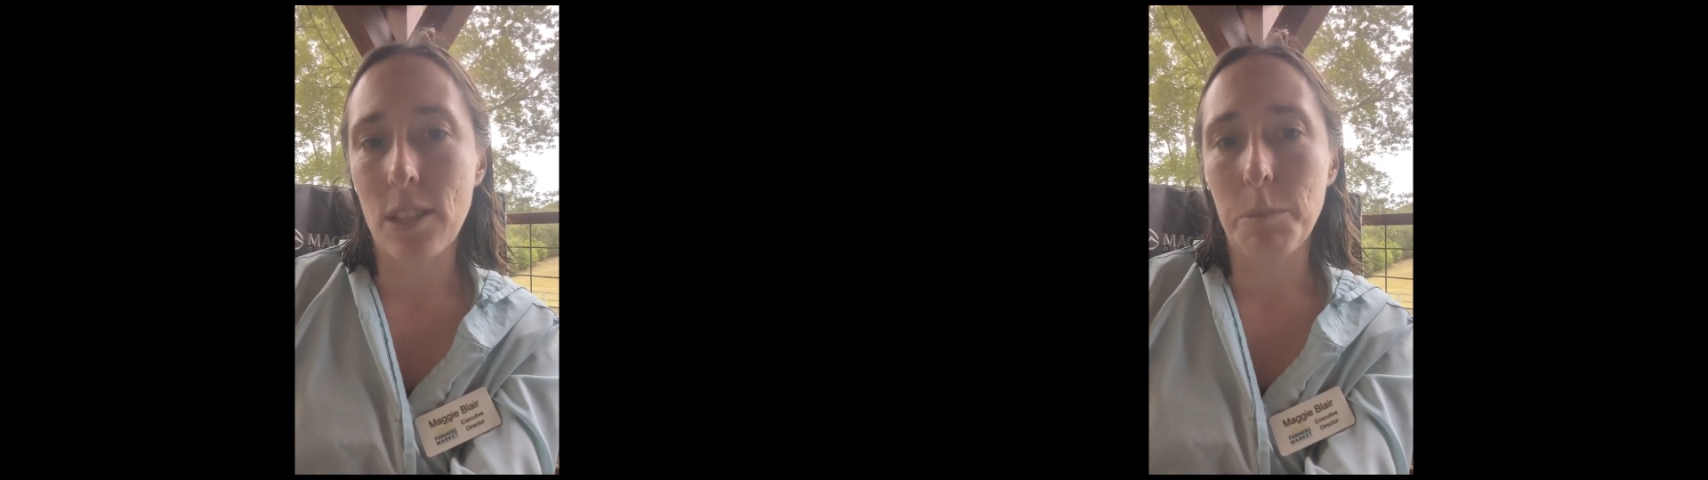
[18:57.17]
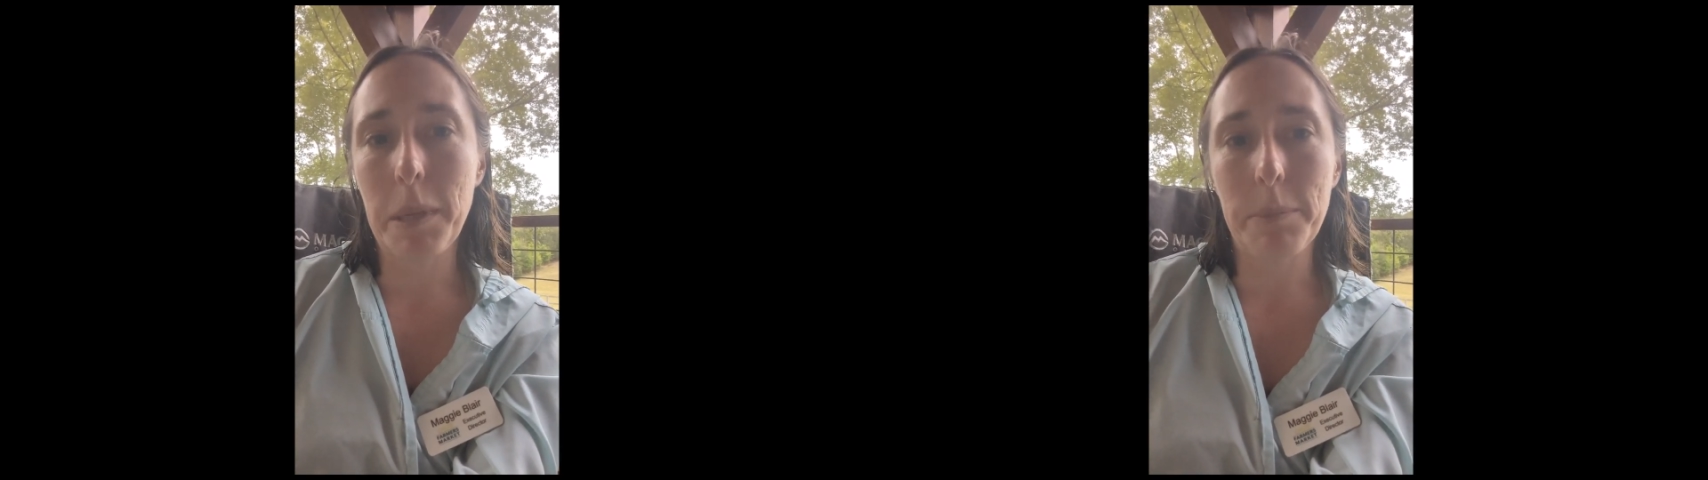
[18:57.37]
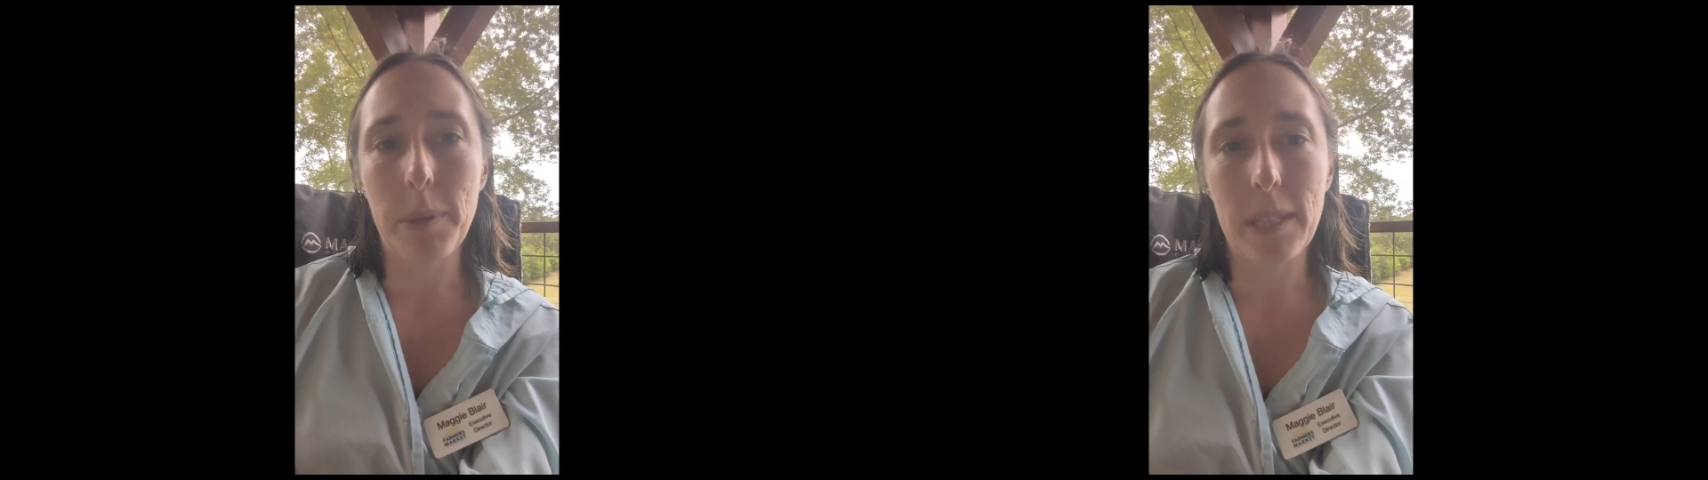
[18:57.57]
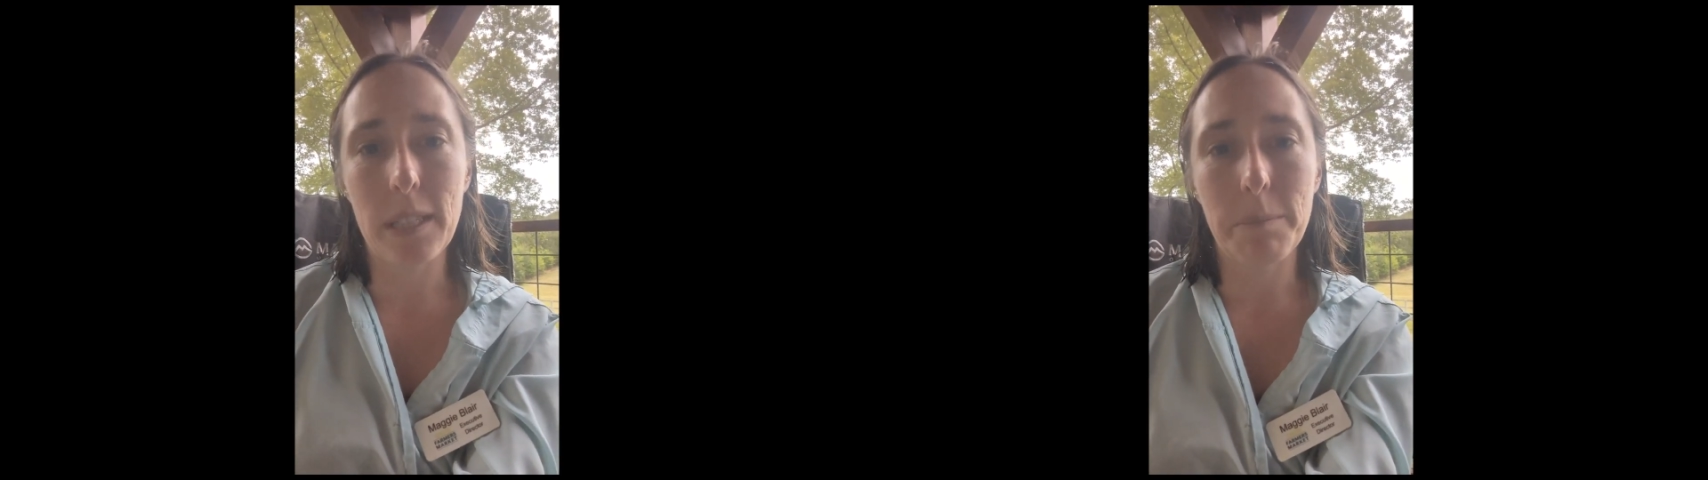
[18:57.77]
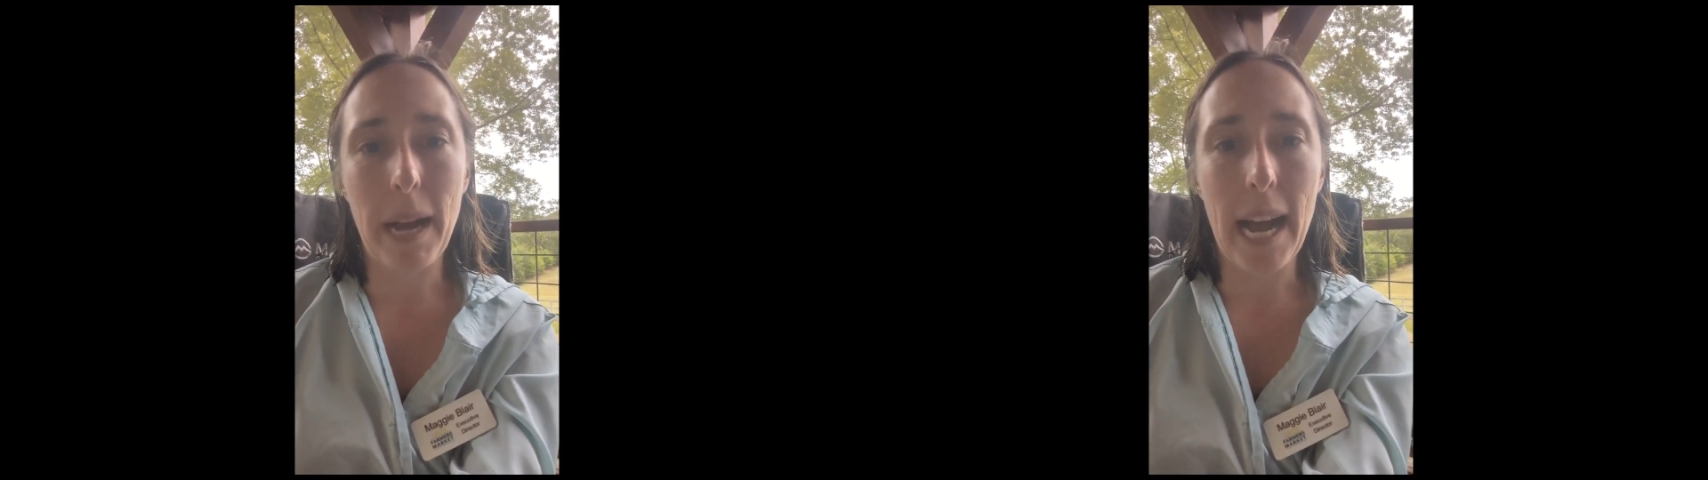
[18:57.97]
or people
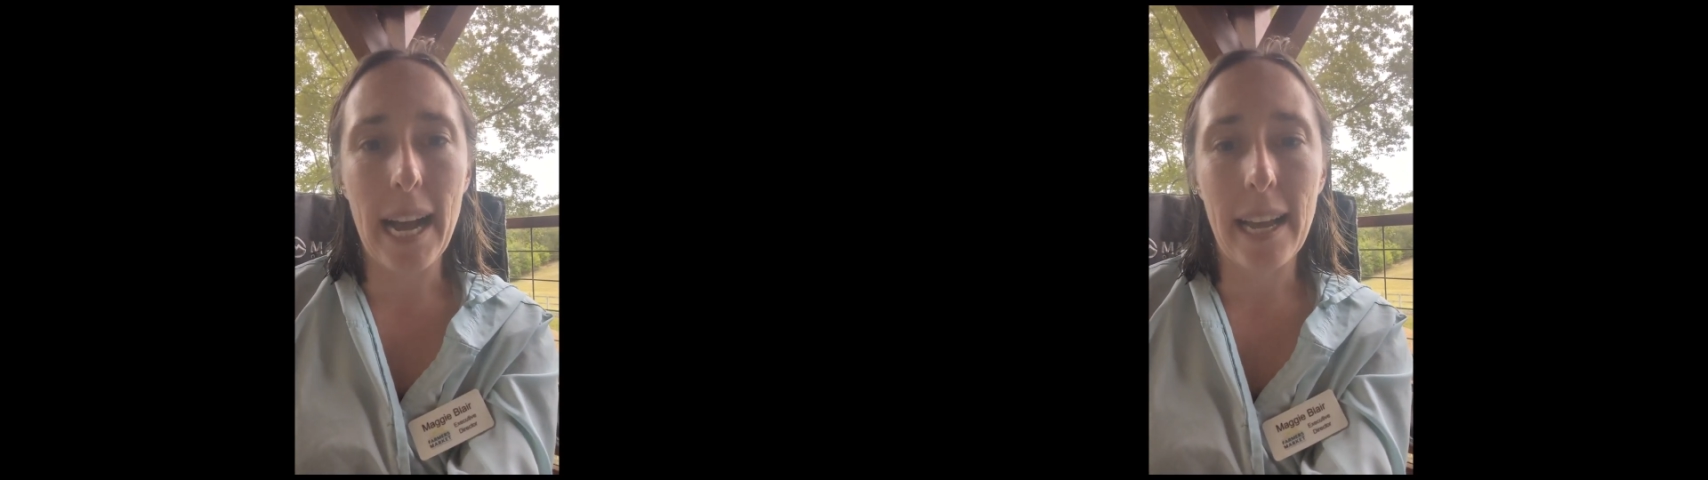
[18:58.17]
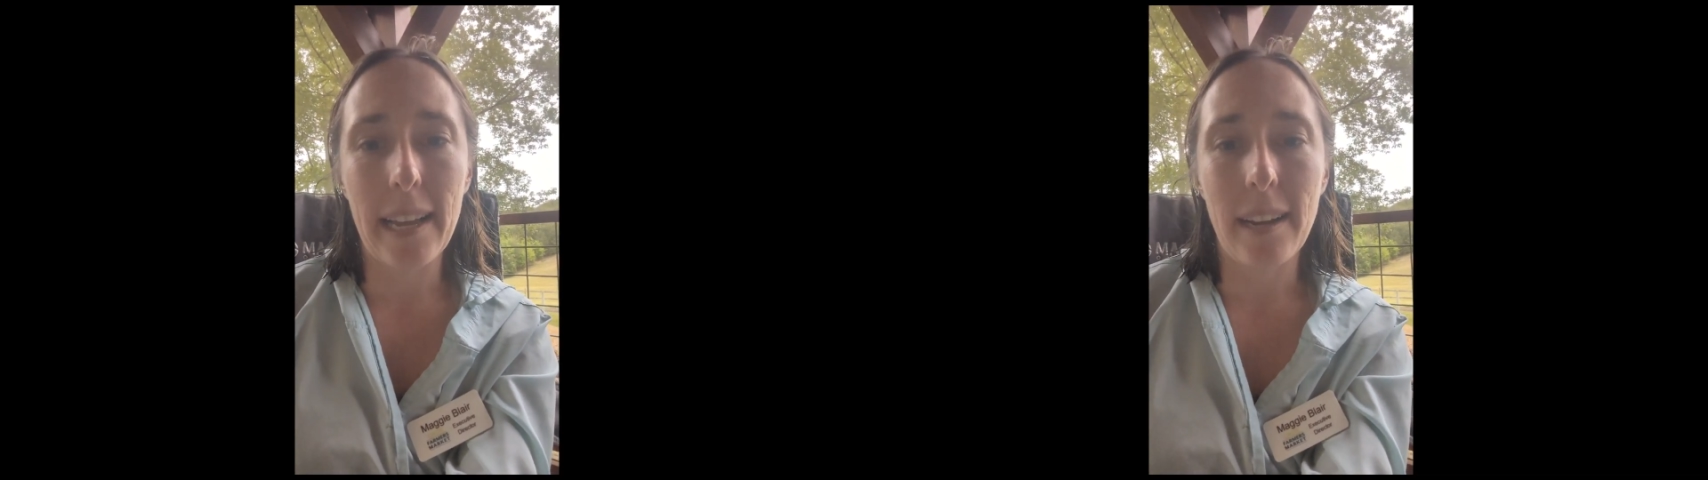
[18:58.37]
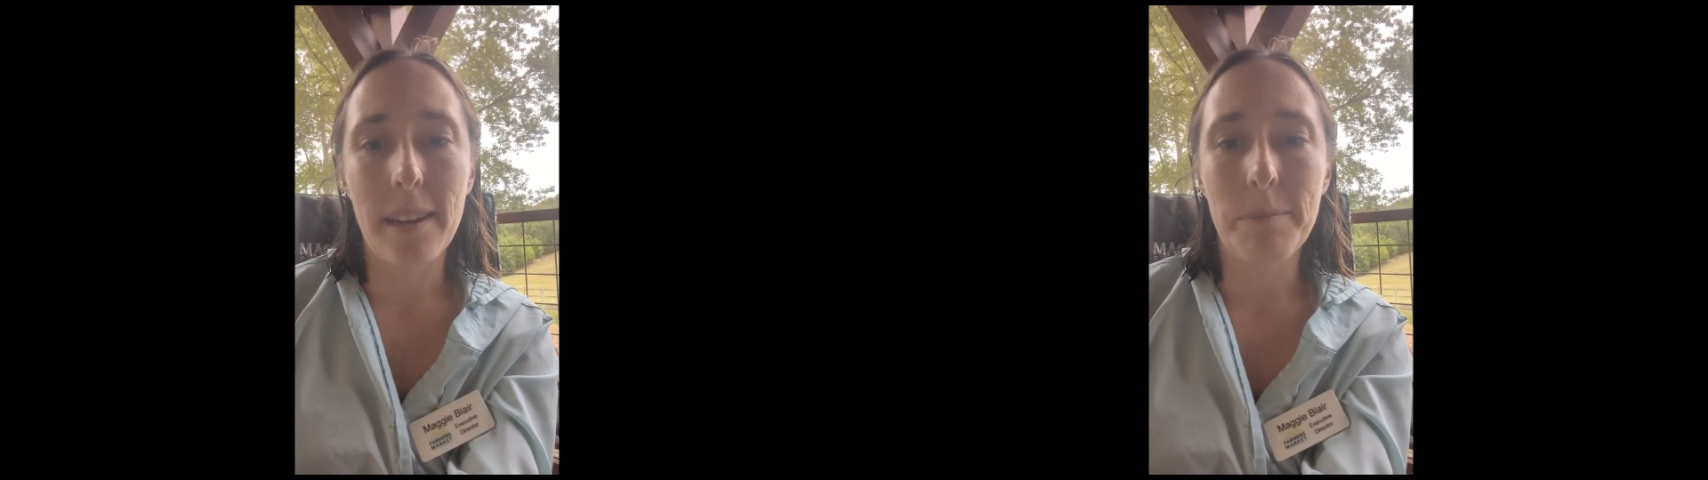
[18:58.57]
nearby